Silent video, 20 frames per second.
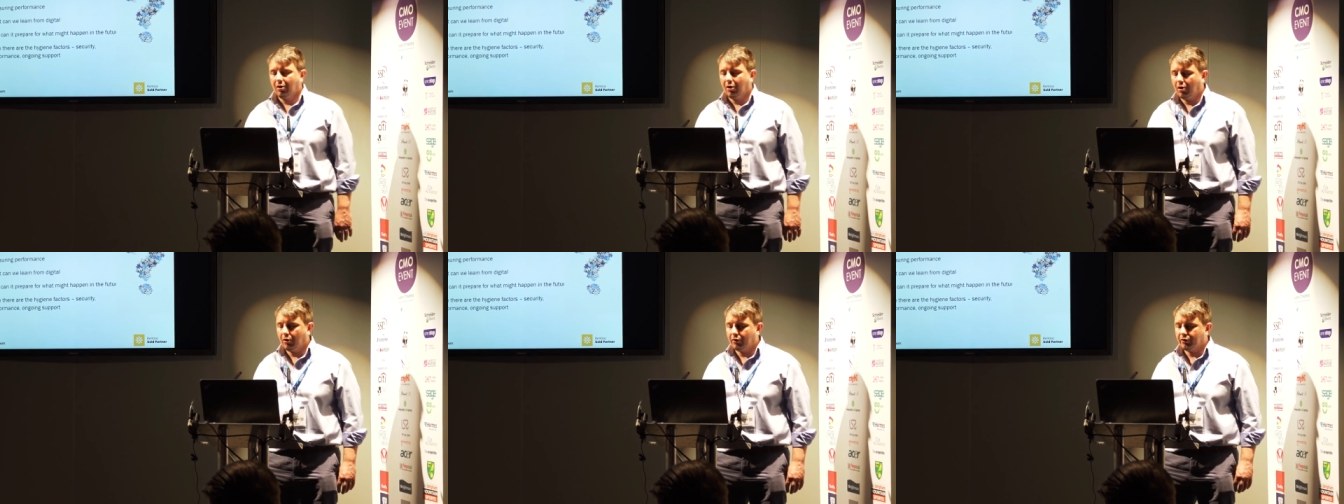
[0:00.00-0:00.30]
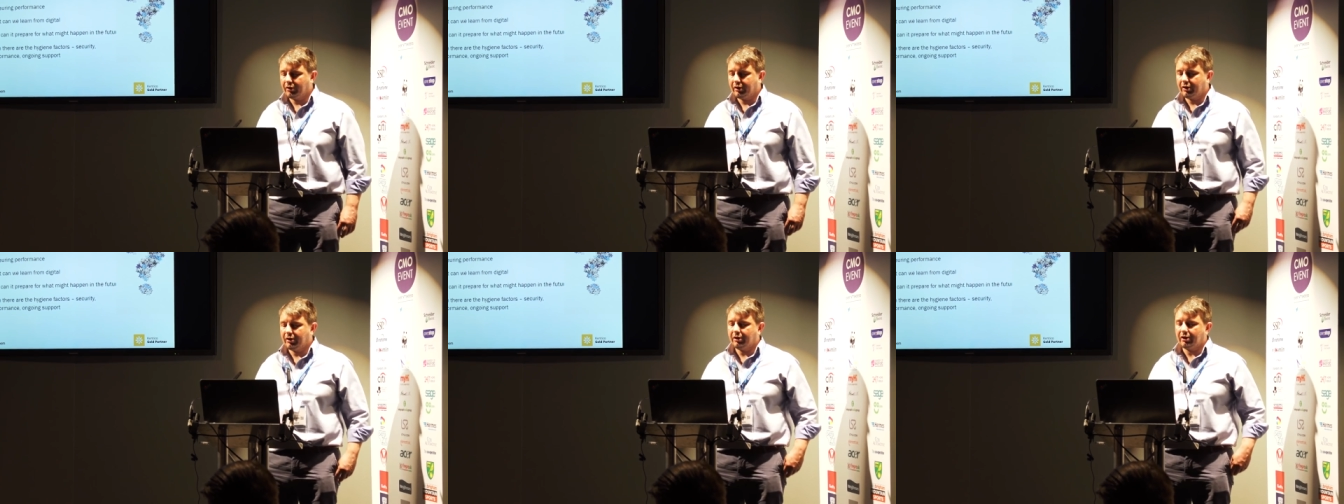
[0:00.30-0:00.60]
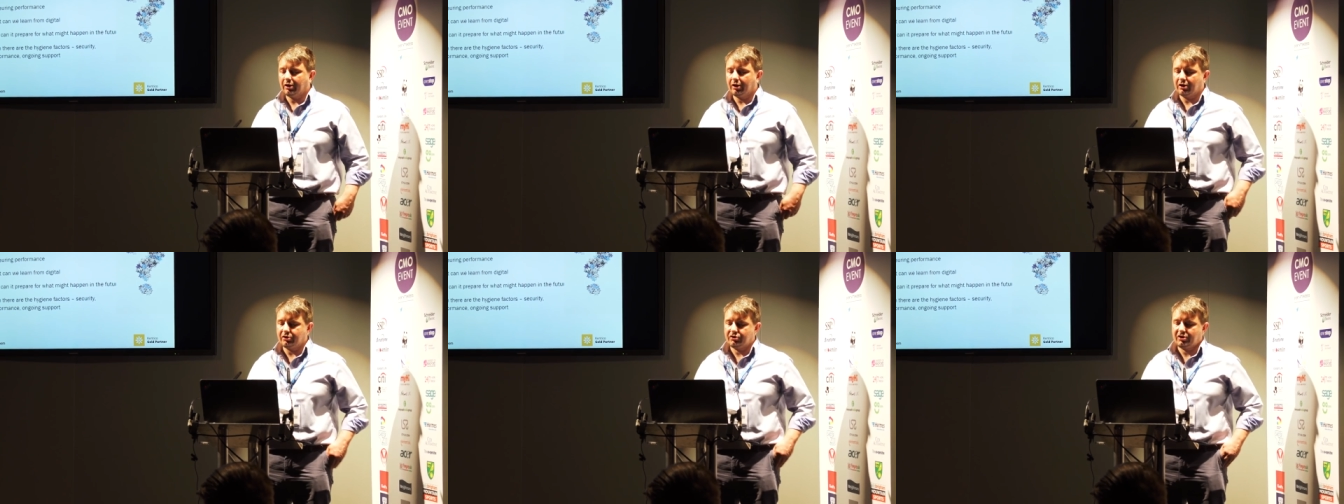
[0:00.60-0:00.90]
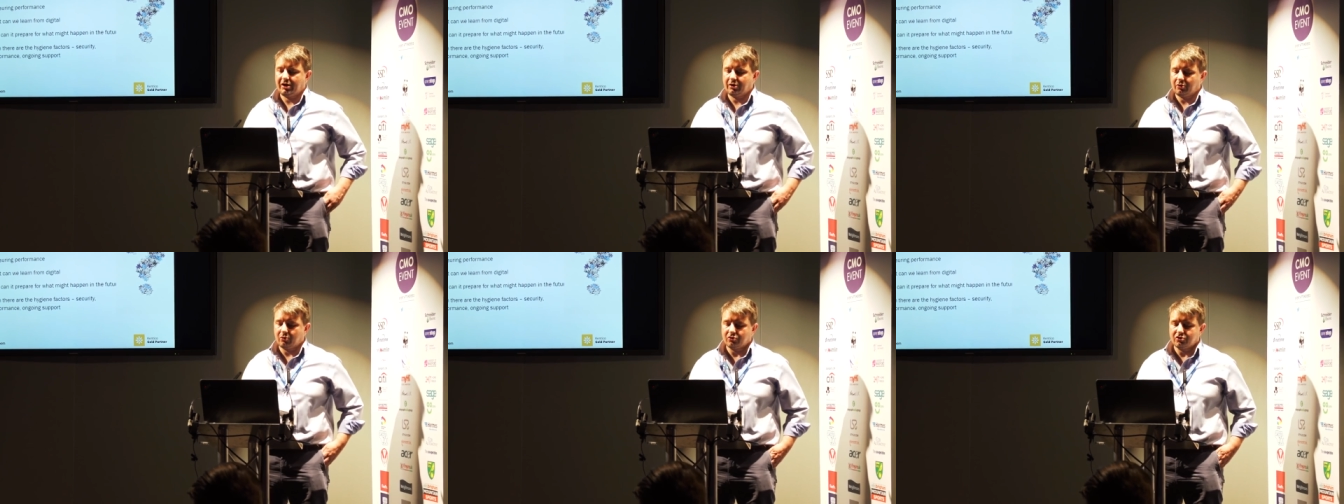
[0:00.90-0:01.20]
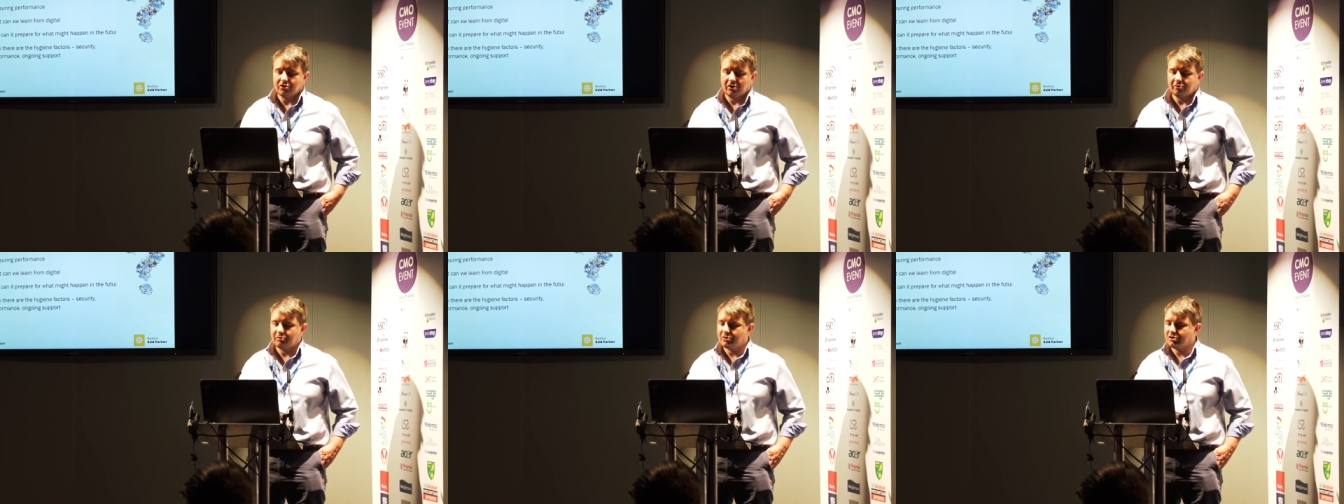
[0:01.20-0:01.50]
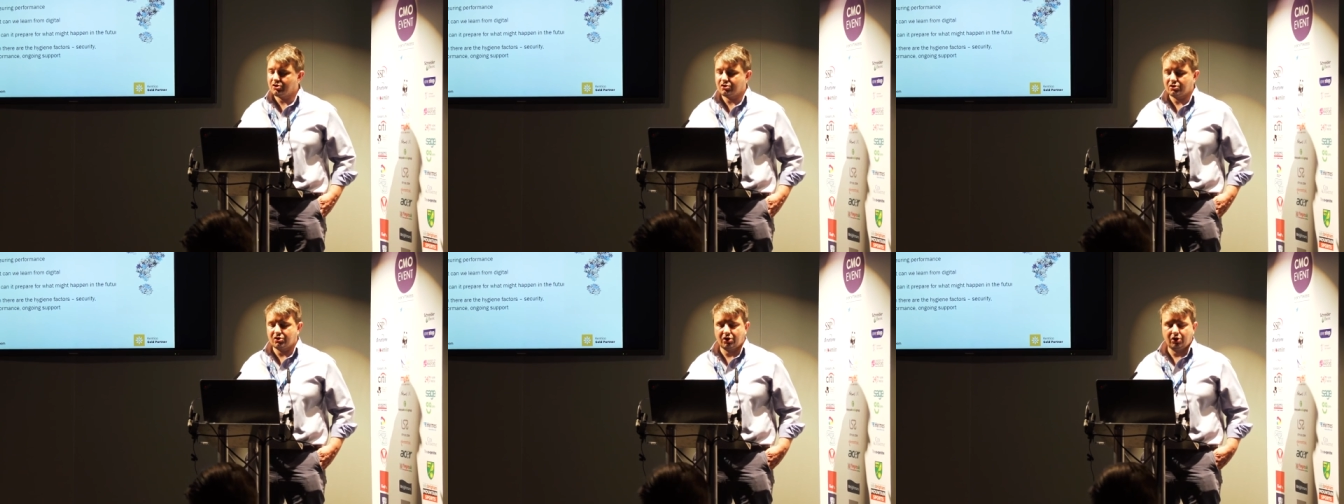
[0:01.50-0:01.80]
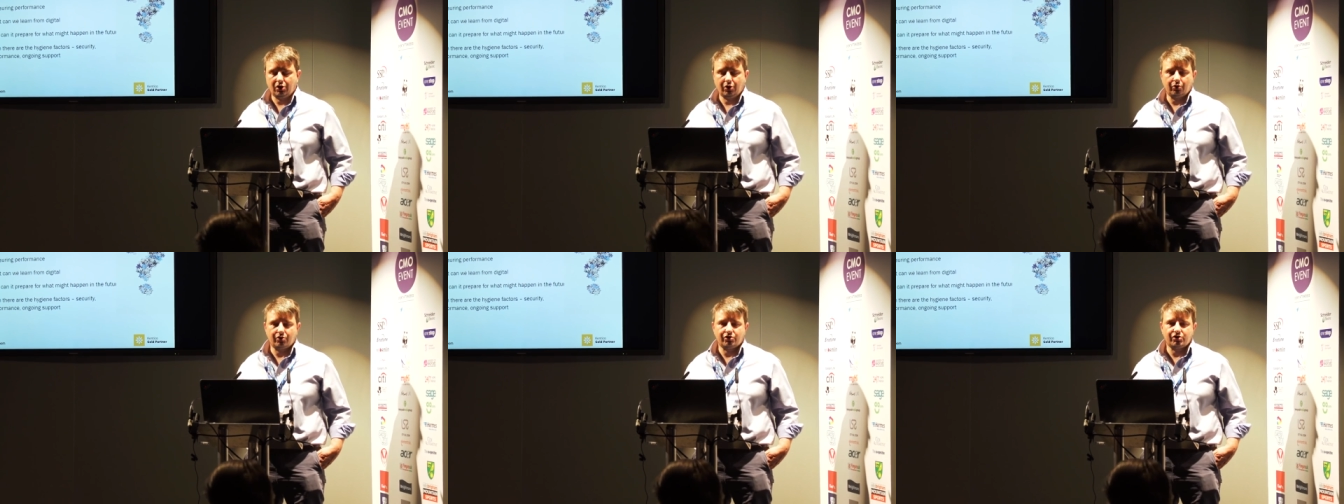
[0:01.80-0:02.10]
on the uh, technical side, which is
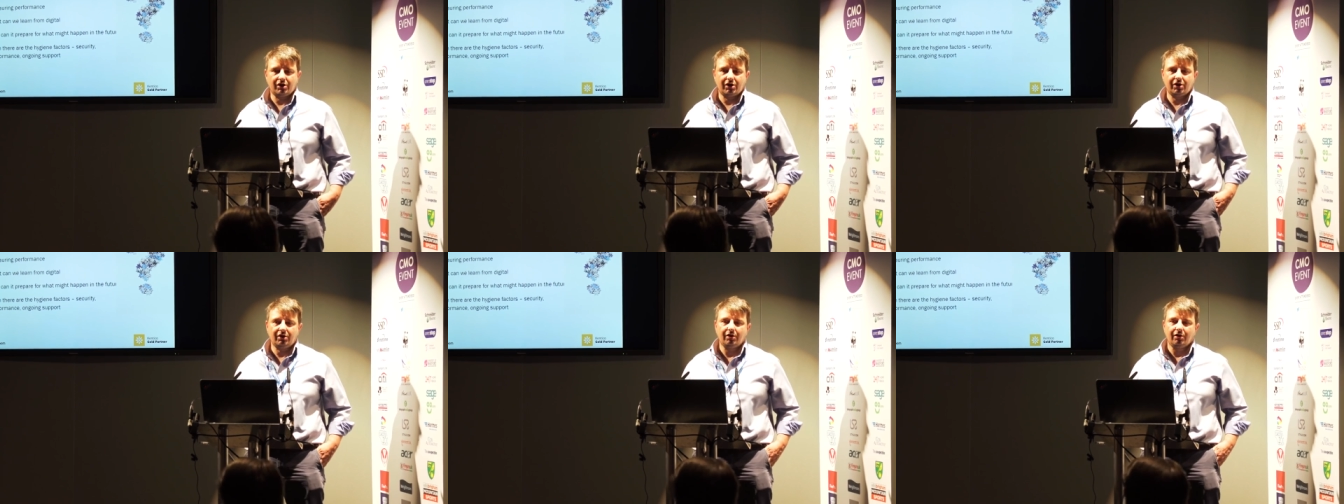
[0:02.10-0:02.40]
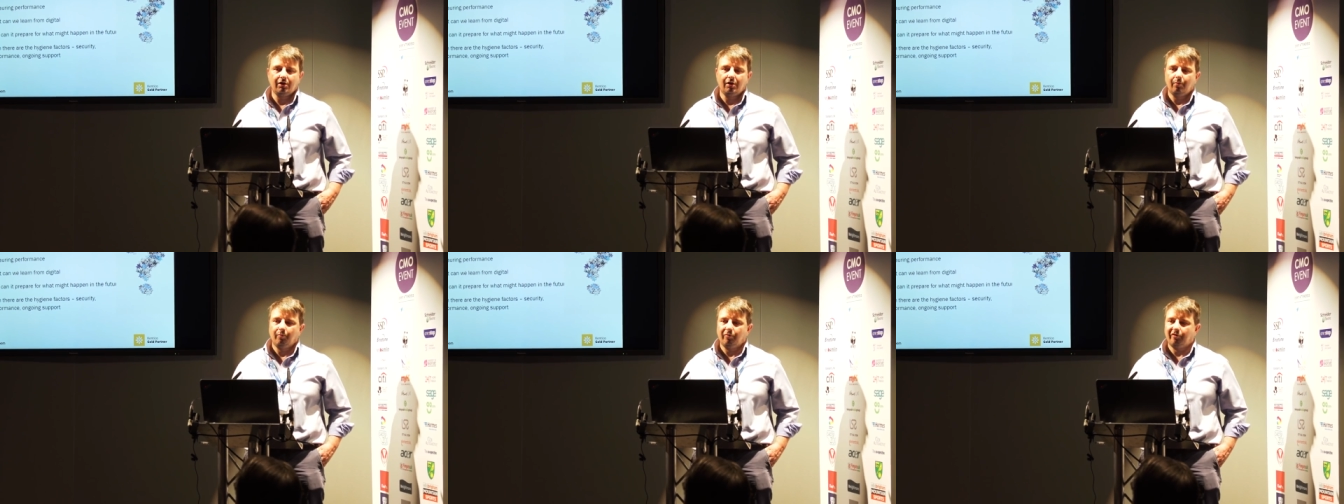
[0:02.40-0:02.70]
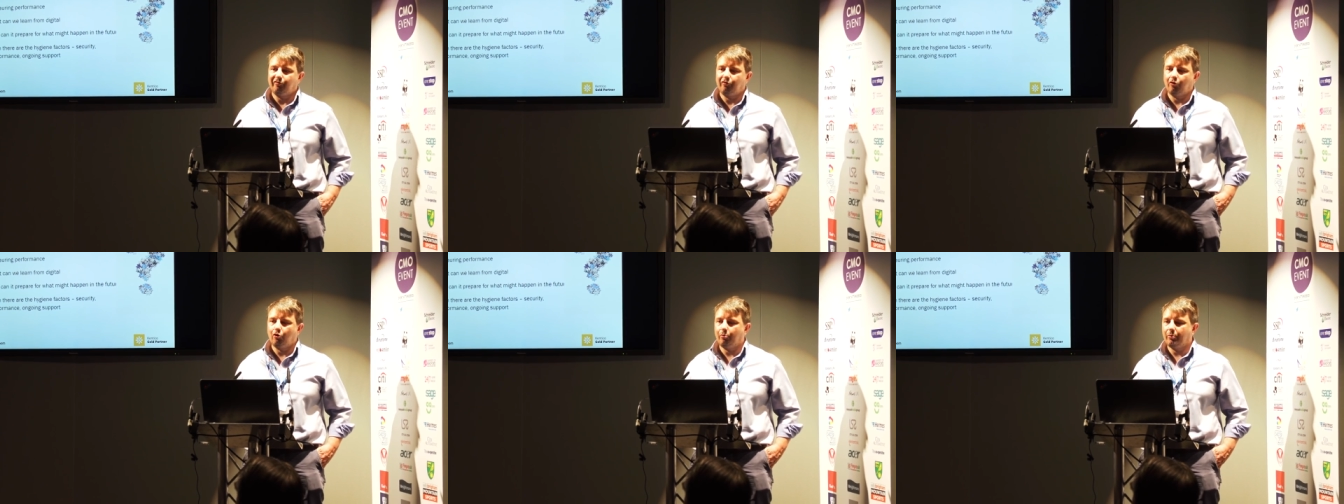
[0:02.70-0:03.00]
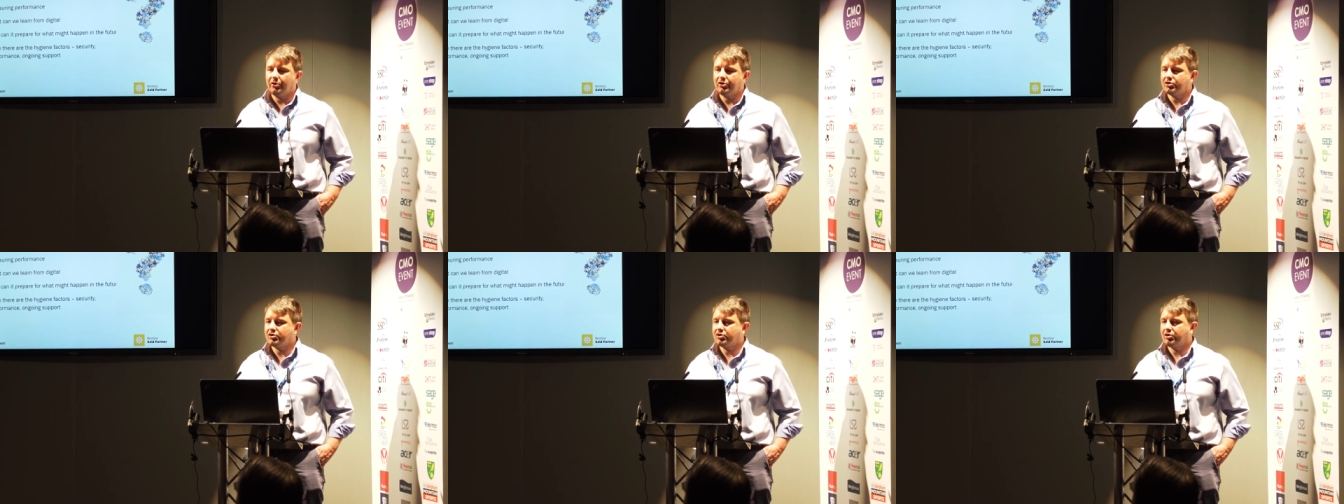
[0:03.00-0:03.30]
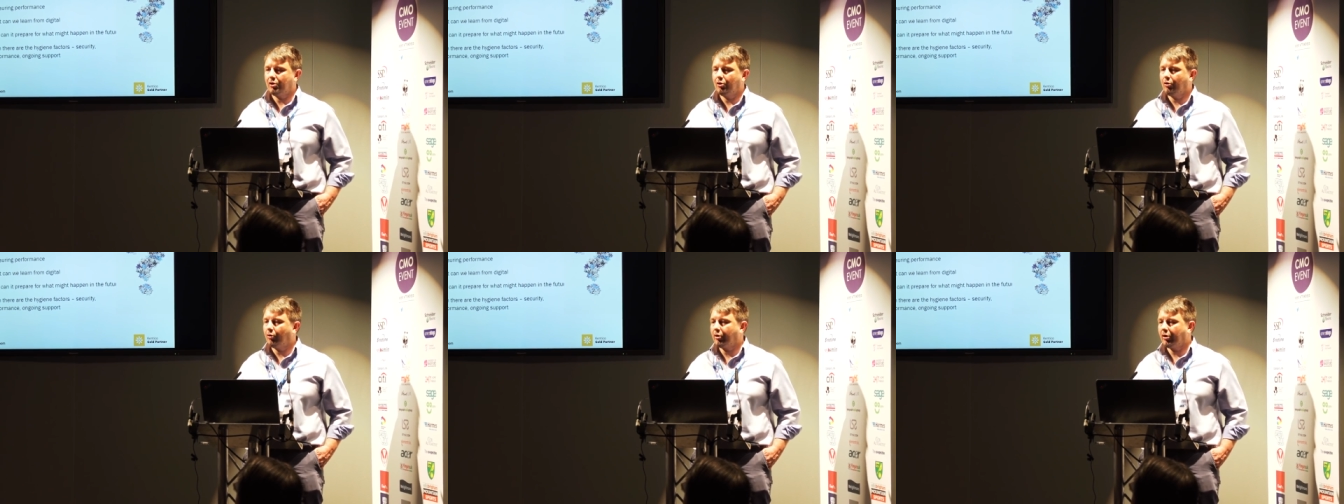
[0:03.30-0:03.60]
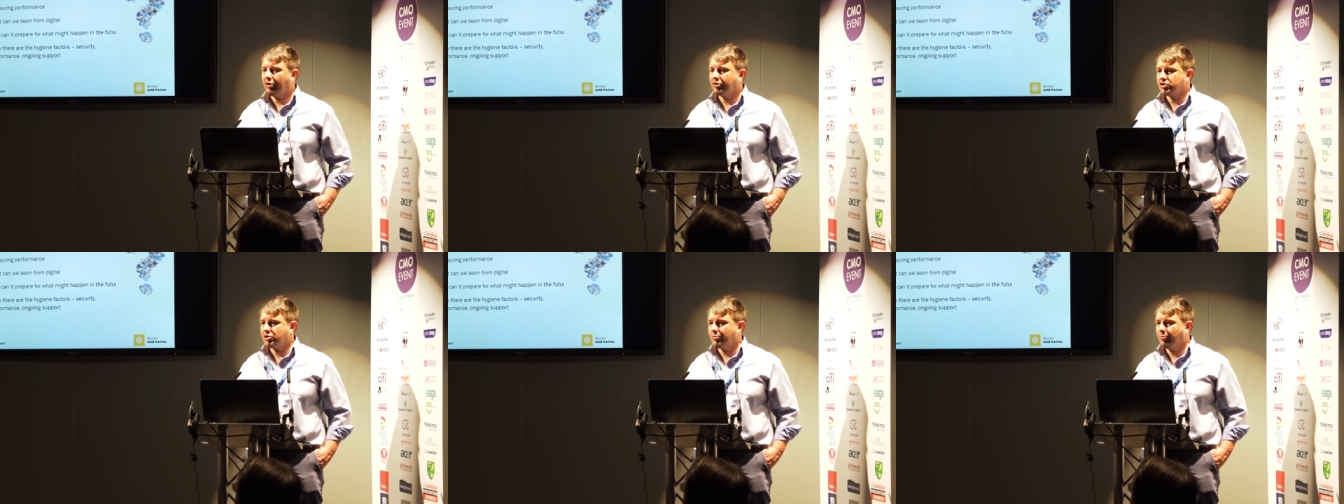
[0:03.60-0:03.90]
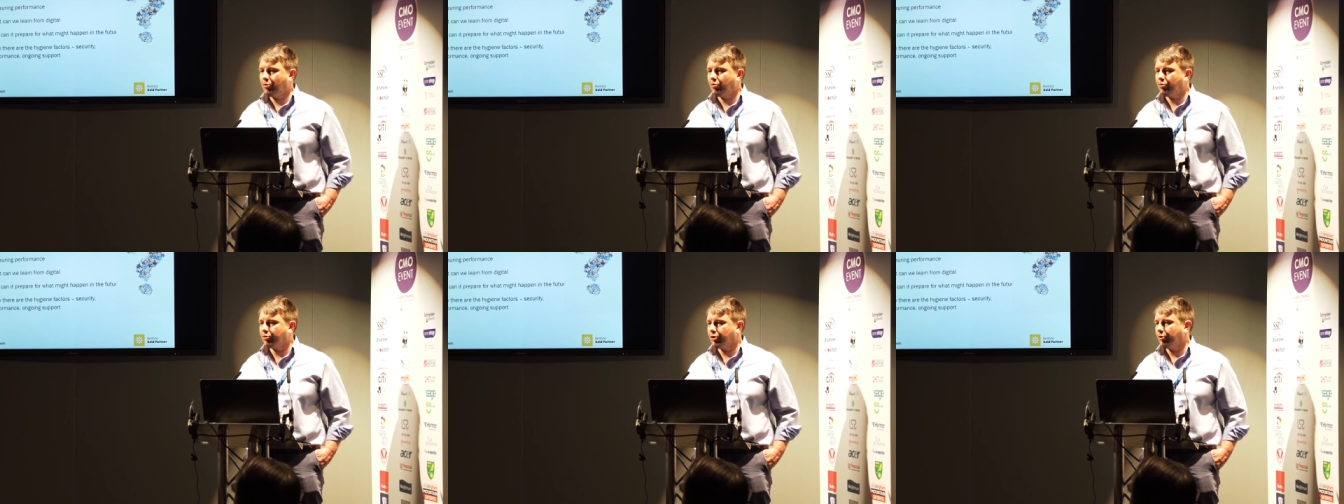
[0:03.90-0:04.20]
security, performance, and ongoing
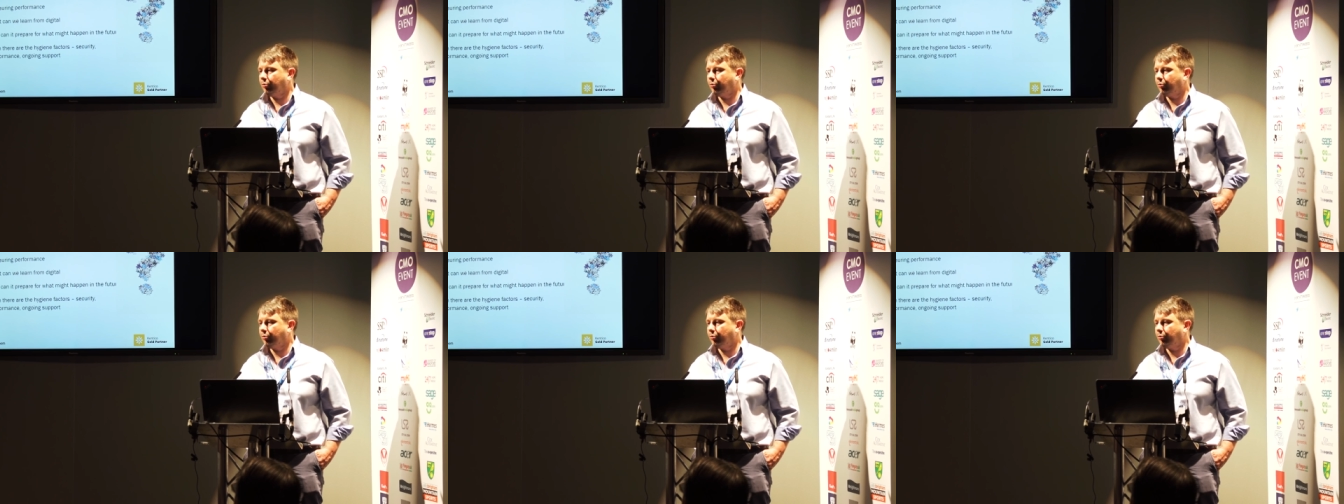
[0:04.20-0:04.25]
support.